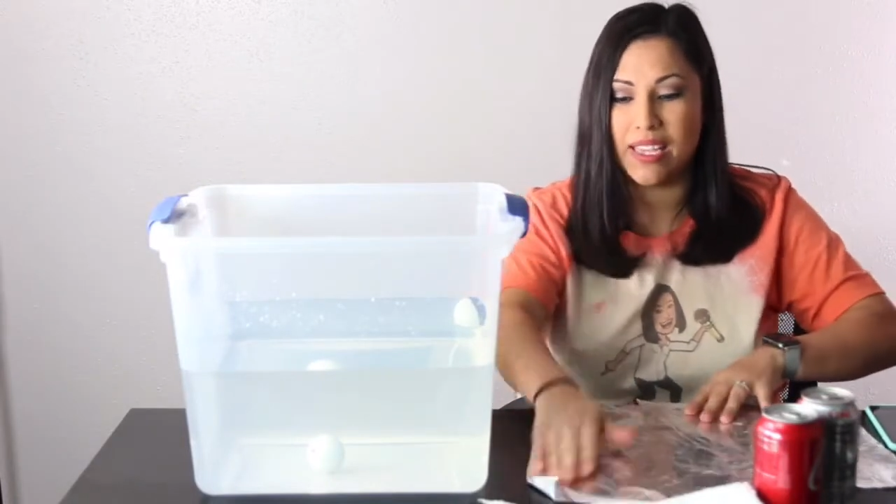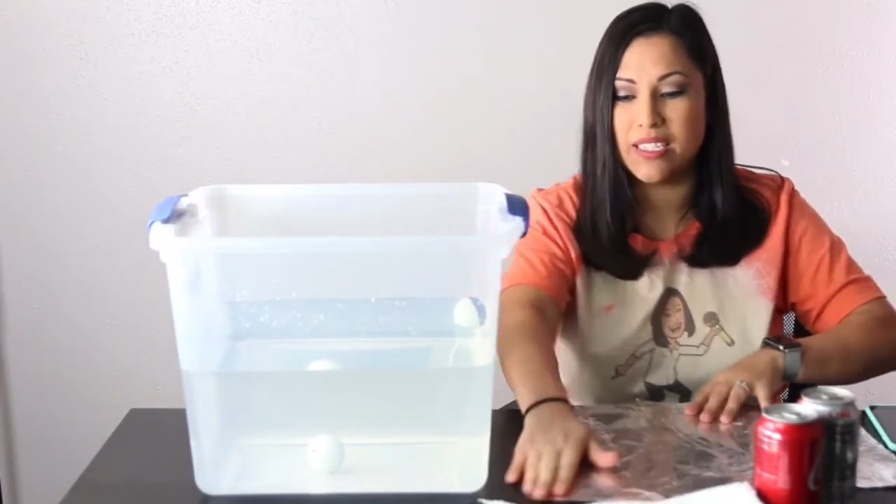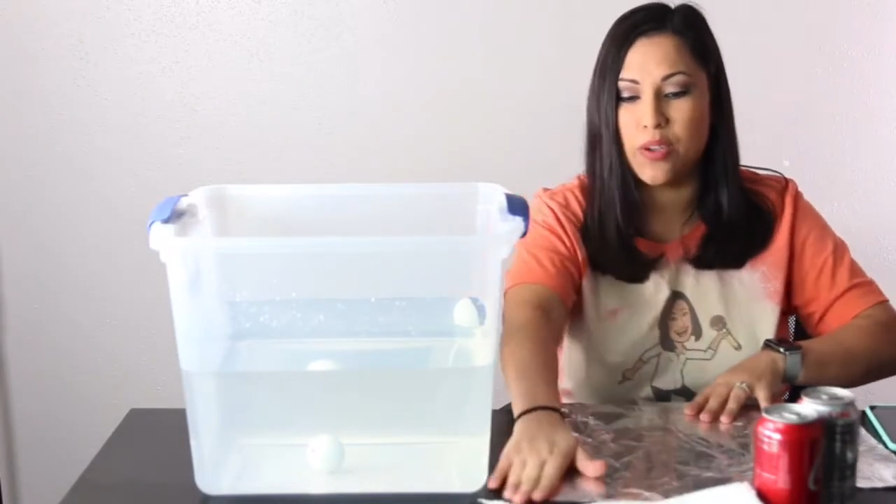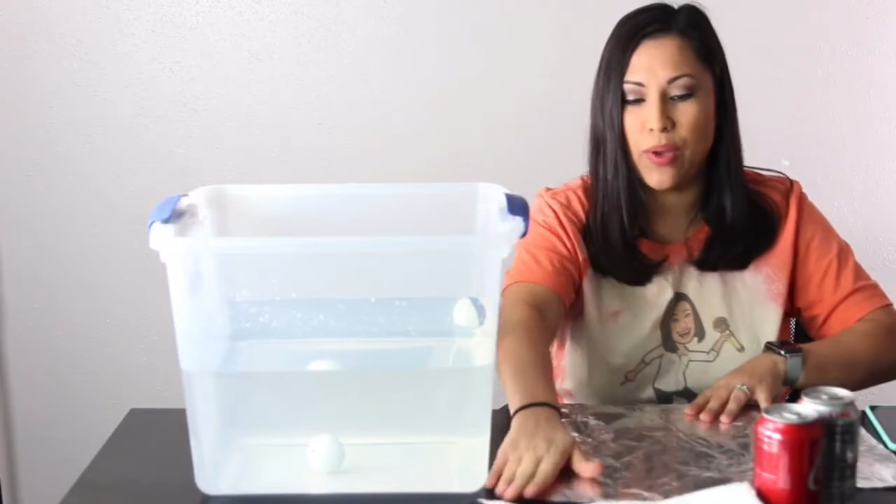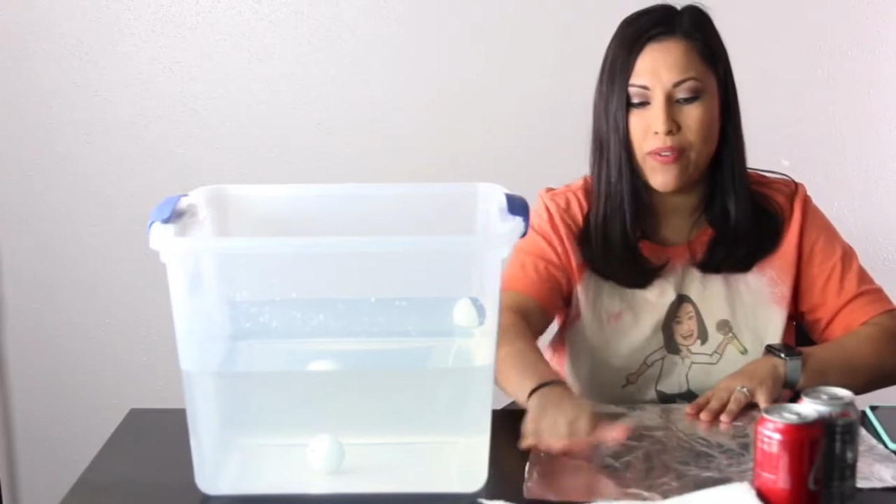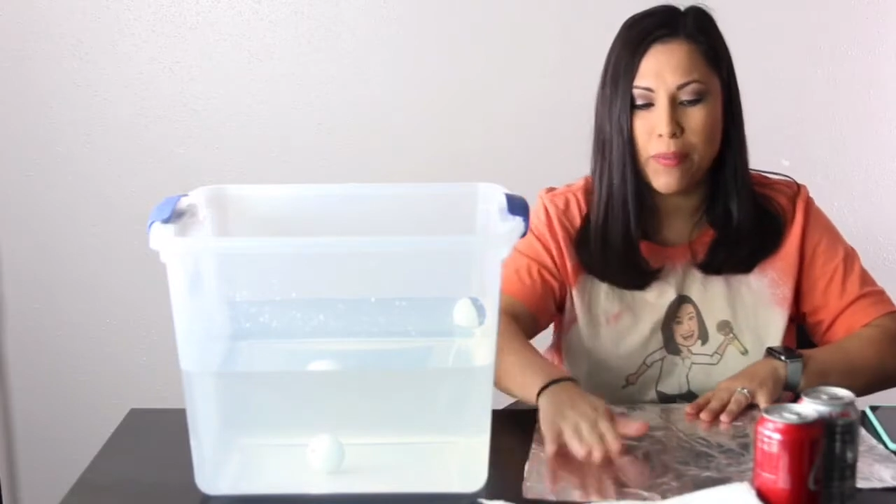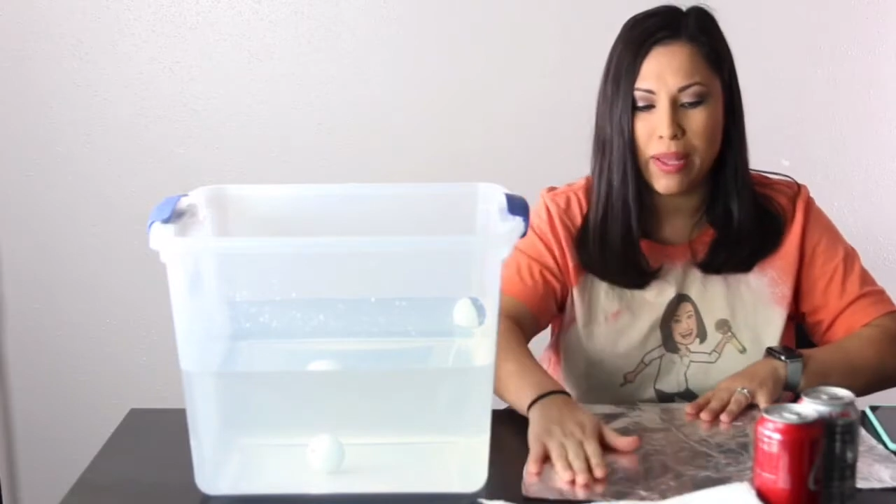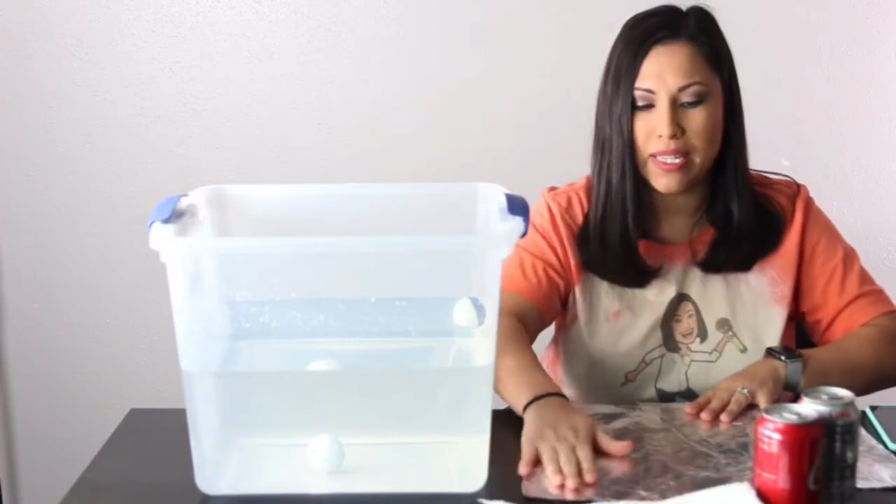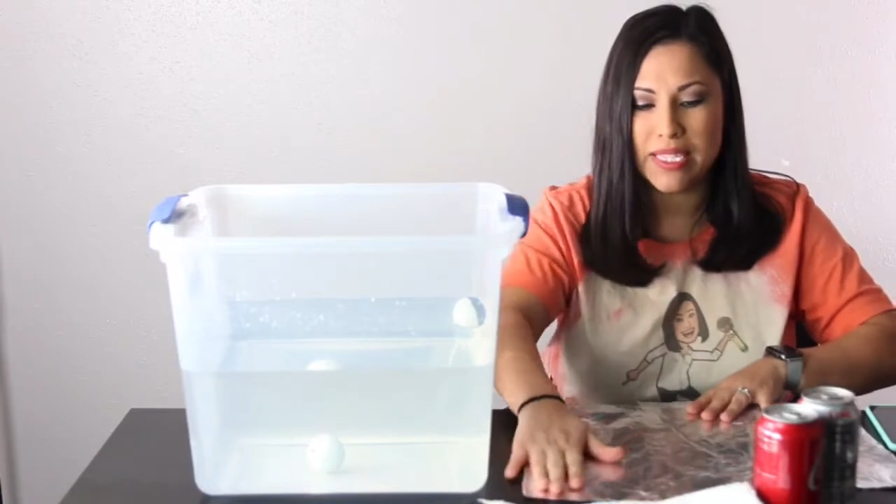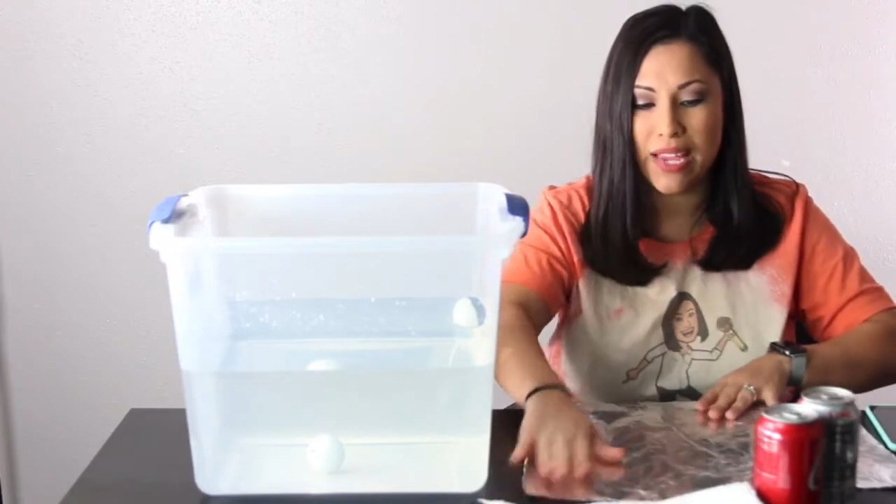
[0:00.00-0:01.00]
So we have about
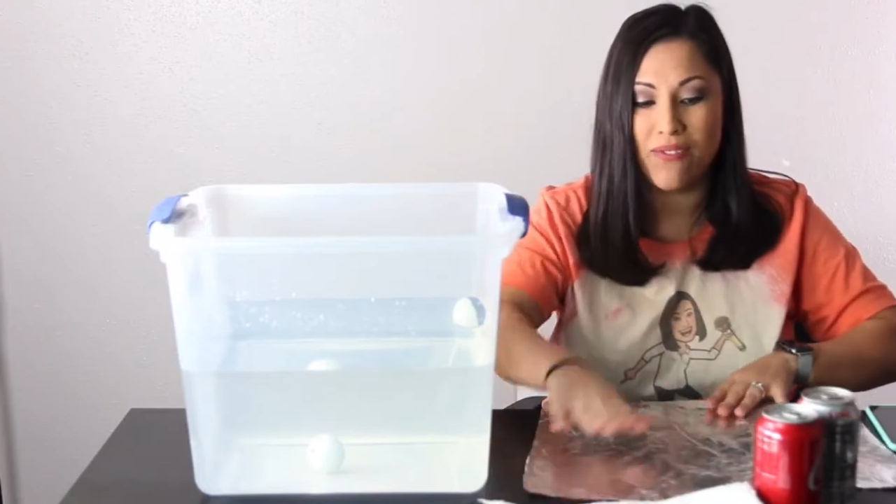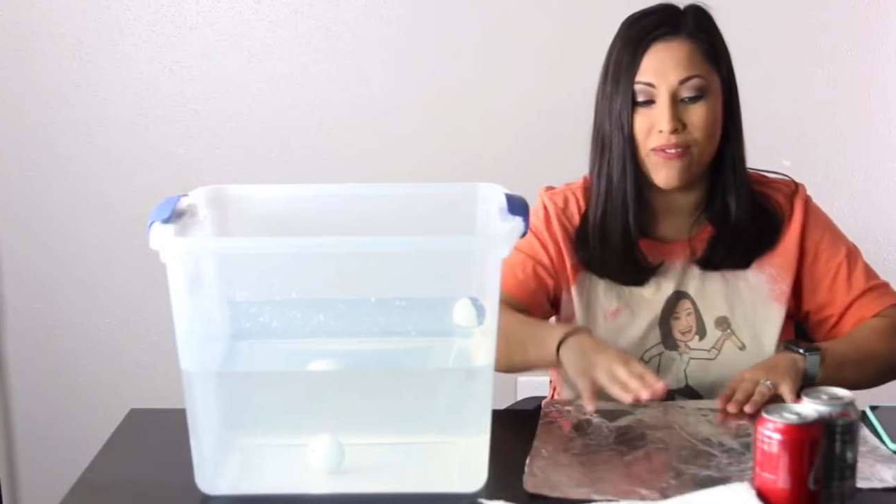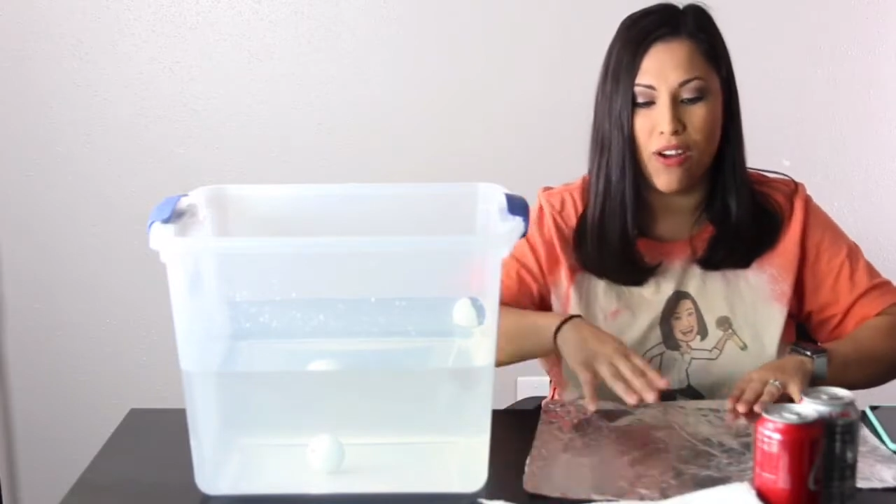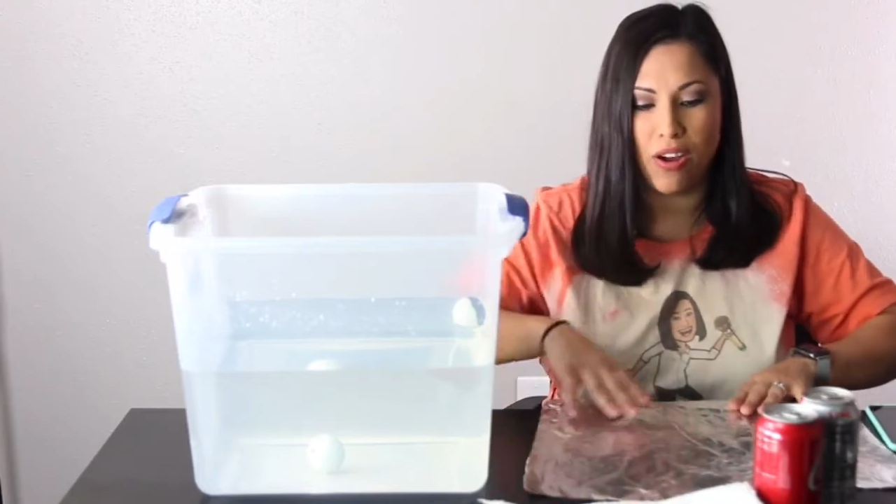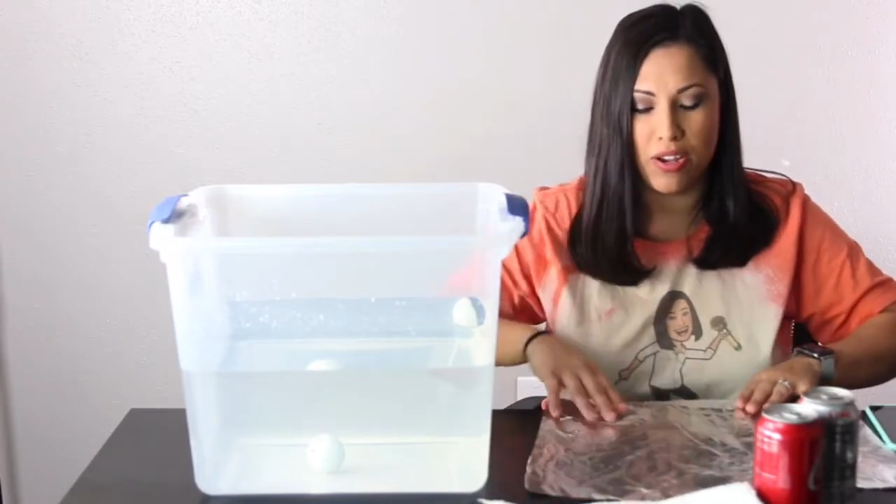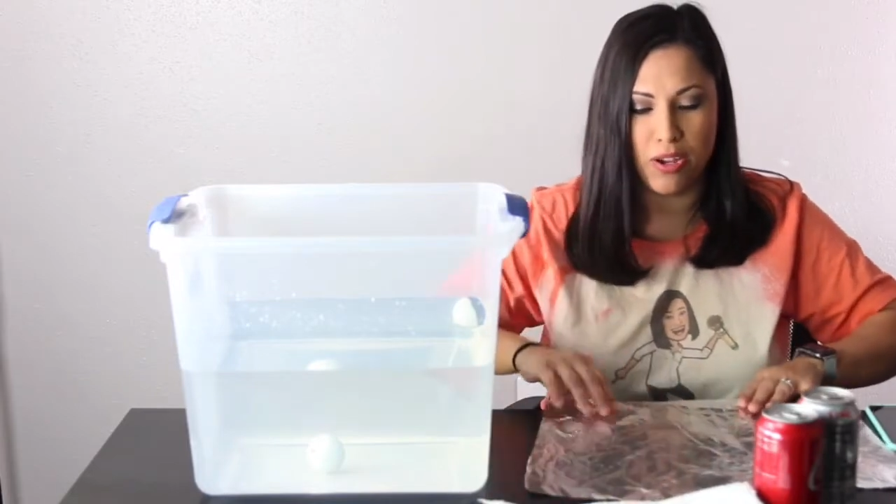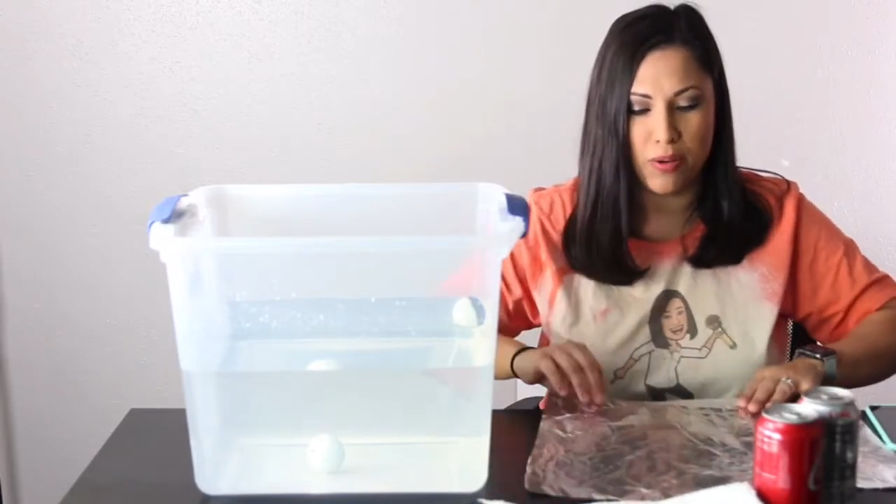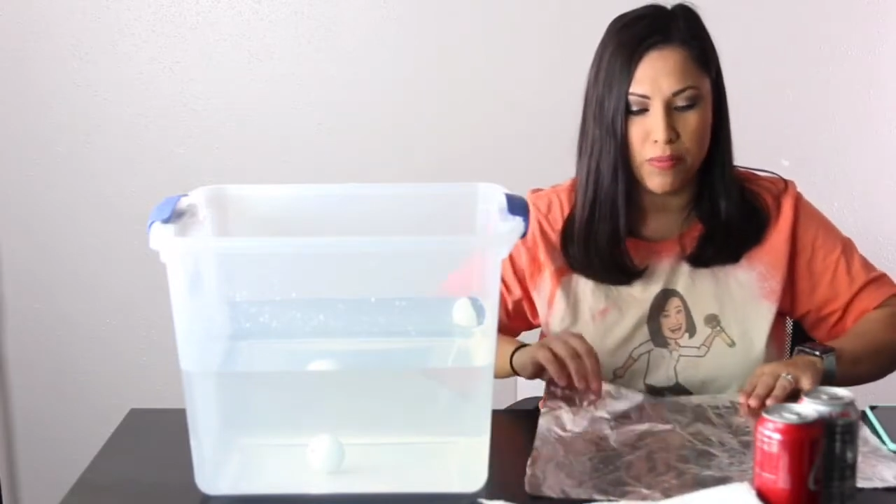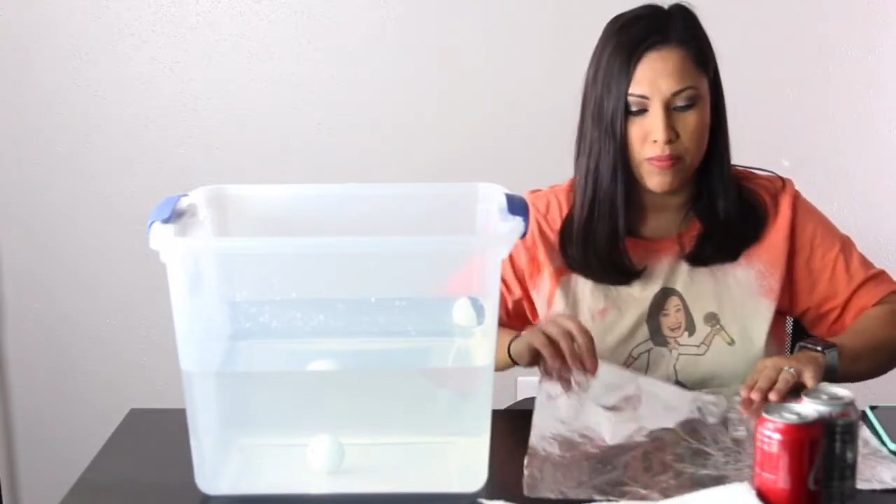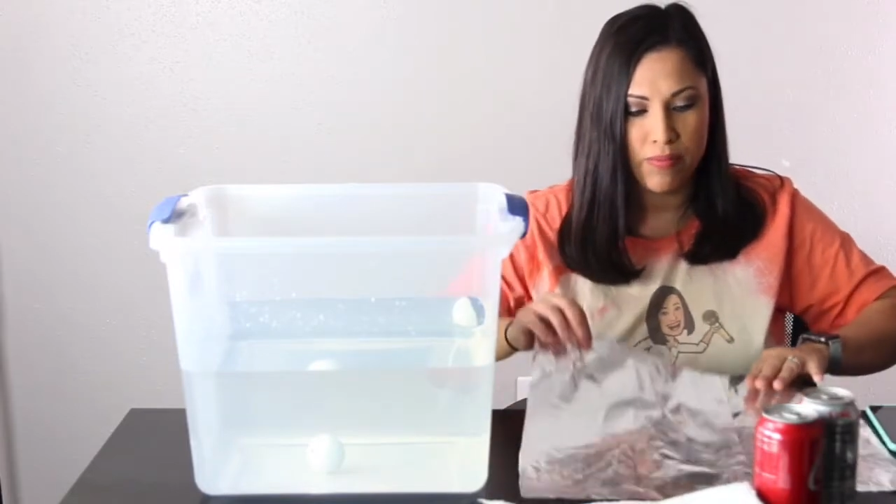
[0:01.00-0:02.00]
the same volume.